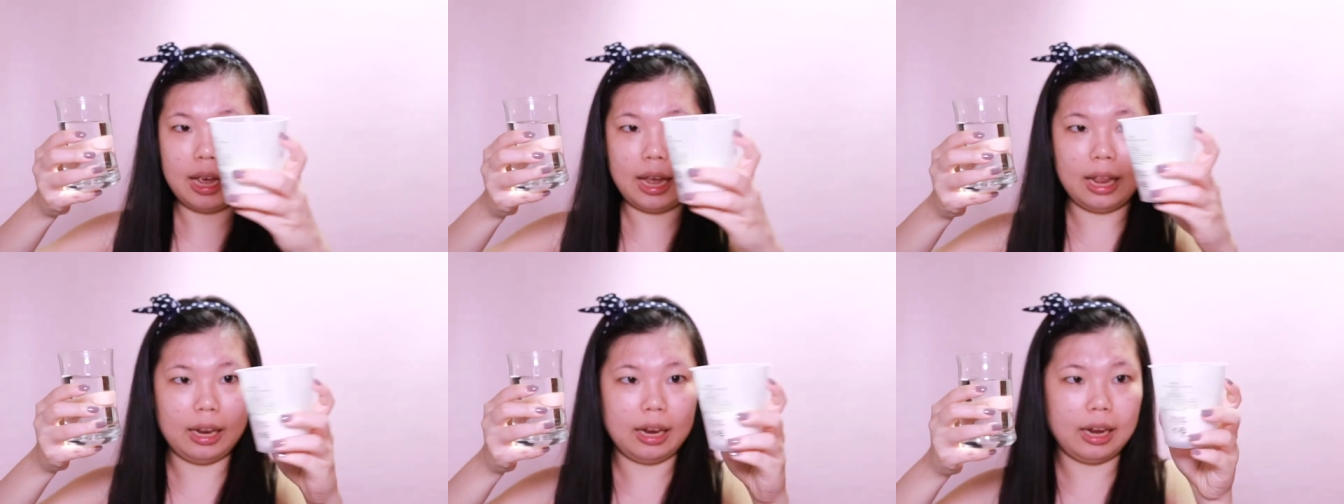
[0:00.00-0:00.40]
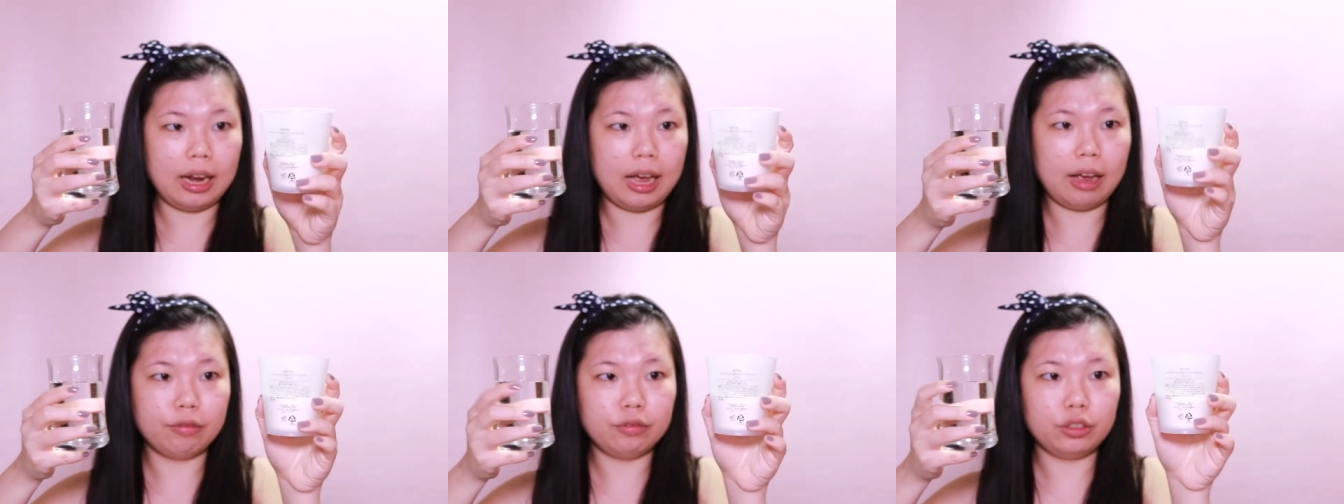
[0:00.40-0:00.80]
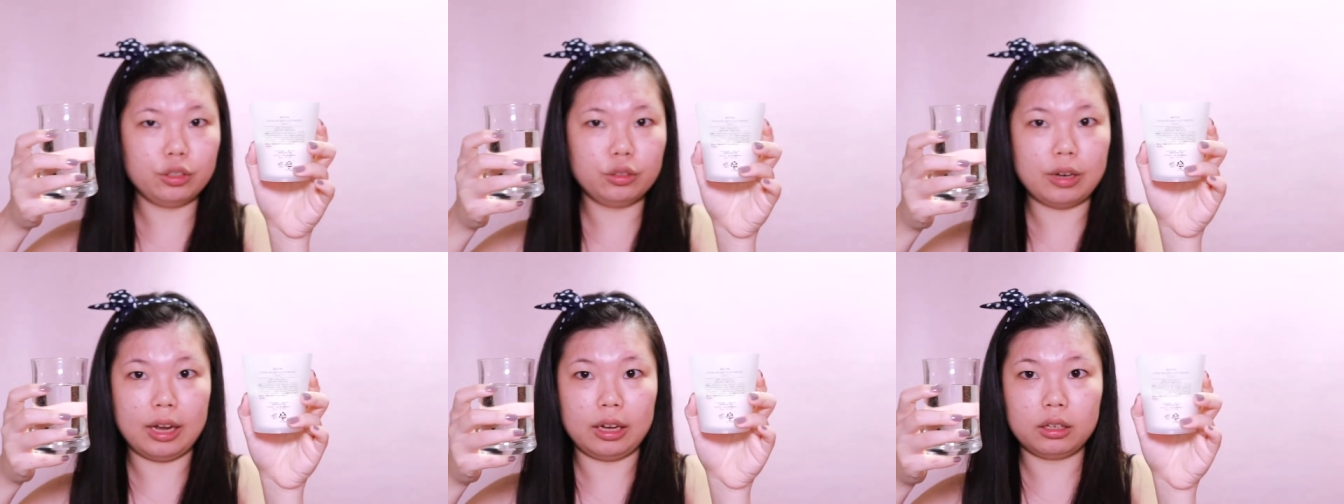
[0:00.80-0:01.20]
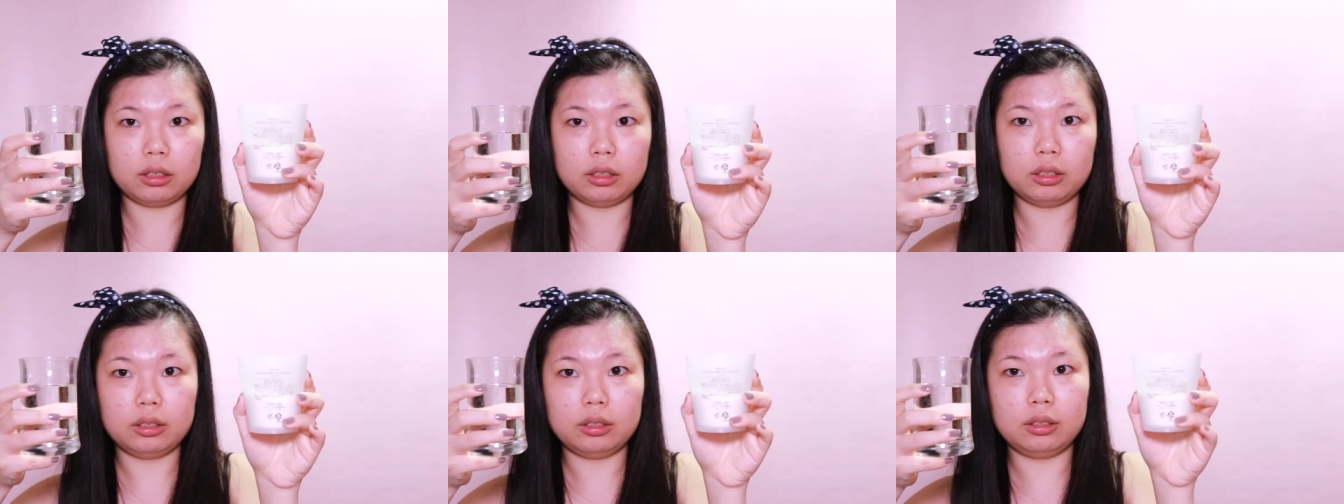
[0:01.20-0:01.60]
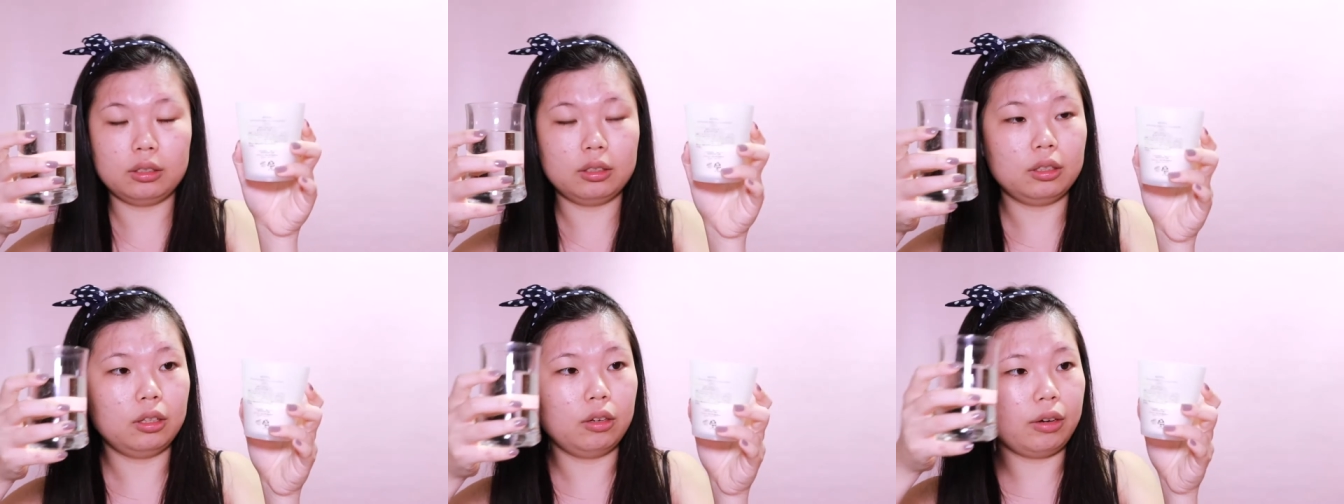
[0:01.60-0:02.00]
And then I have to like
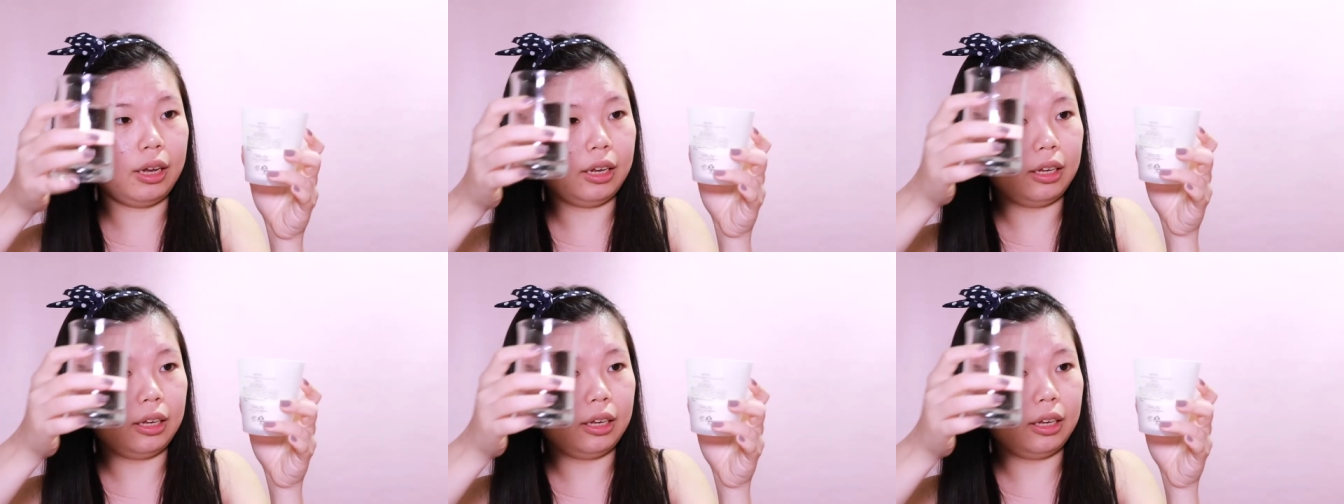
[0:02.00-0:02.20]
look